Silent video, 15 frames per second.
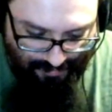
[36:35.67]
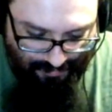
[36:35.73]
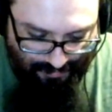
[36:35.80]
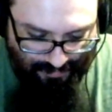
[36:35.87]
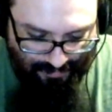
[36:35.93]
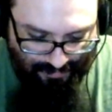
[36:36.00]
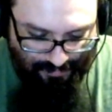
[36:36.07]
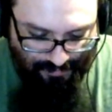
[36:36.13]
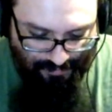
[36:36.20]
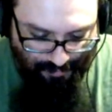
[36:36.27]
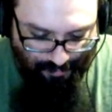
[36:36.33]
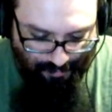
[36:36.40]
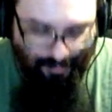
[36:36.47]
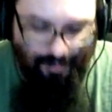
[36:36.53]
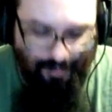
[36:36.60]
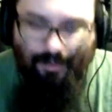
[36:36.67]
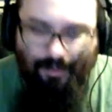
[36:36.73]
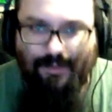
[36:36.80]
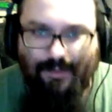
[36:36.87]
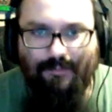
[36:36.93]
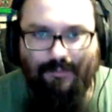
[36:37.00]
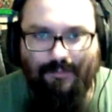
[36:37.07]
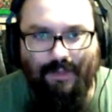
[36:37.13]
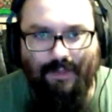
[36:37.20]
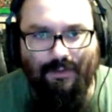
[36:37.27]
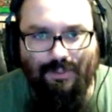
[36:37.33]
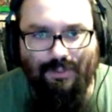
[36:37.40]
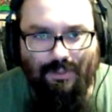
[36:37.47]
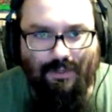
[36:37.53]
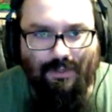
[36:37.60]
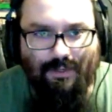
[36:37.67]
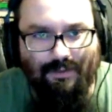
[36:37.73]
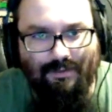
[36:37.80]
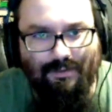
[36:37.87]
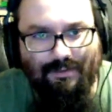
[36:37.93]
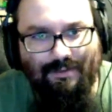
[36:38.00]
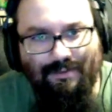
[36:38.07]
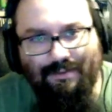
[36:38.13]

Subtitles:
resulting in super aggressive killer shark.